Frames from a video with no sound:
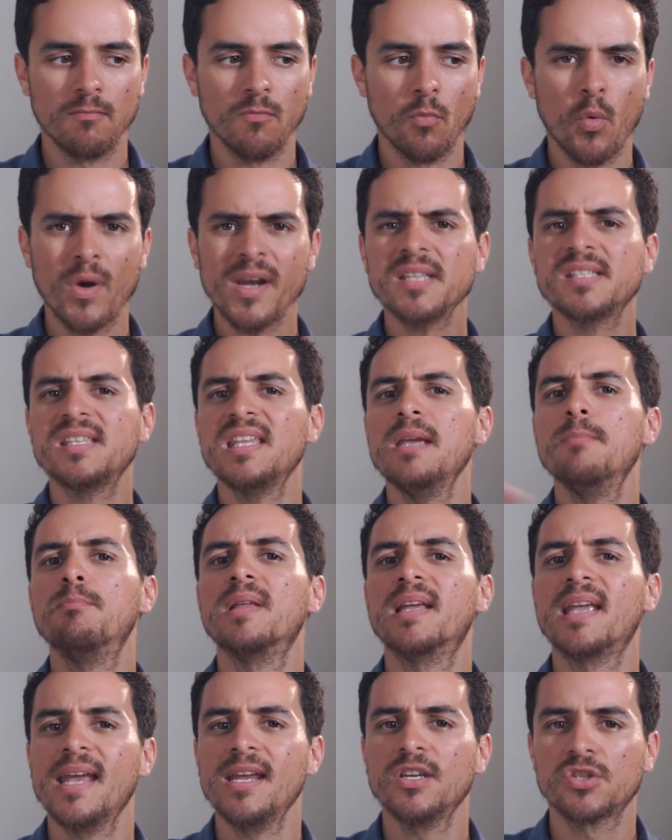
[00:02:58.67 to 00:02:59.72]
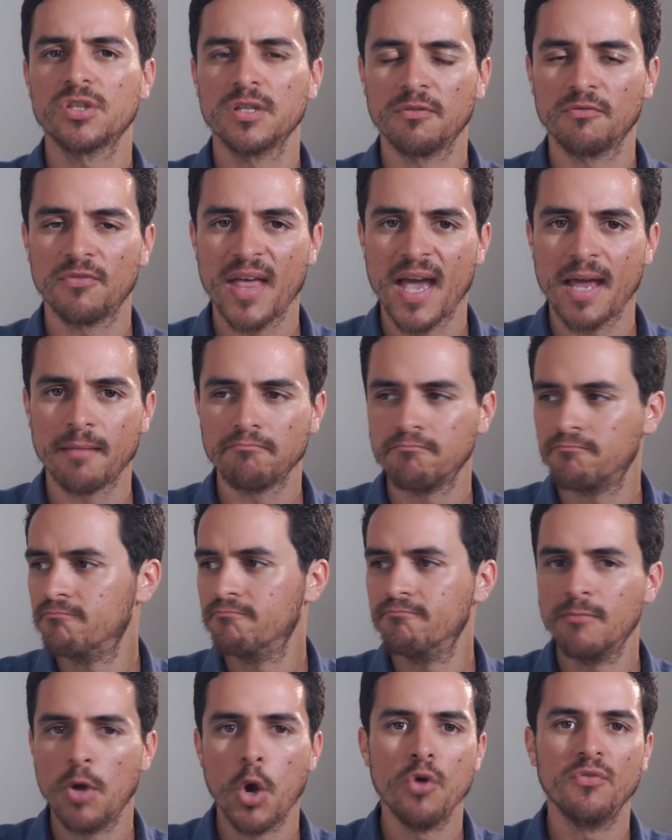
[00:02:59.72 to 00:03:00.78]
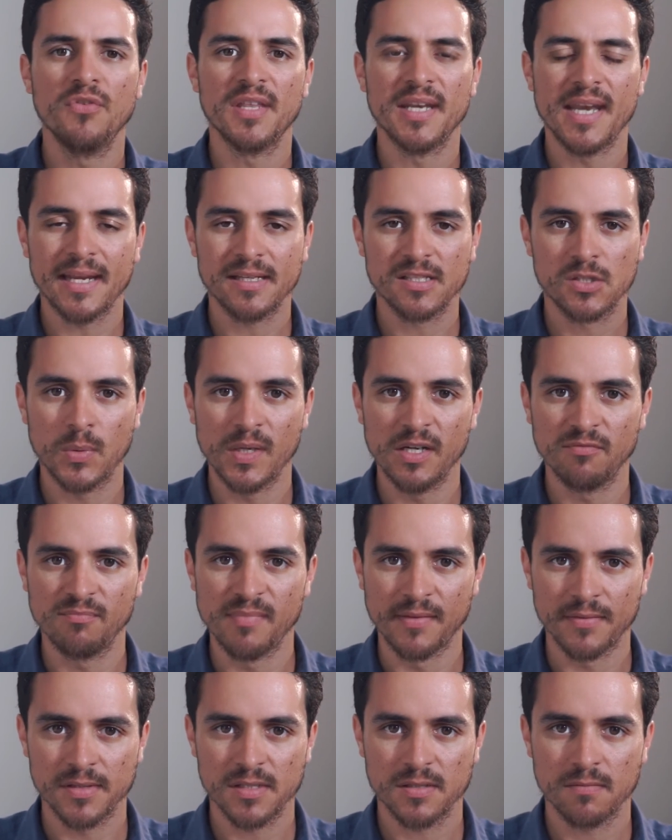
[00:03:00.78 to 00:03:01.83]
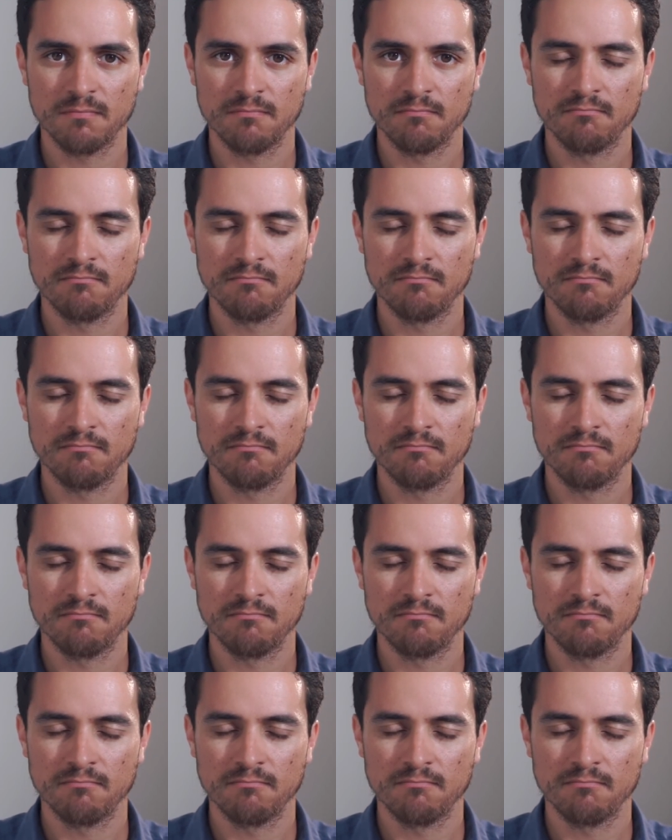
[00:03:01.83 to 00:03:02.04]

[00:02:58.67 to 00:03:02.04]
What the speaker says: what is the implication of that over the next 12 months?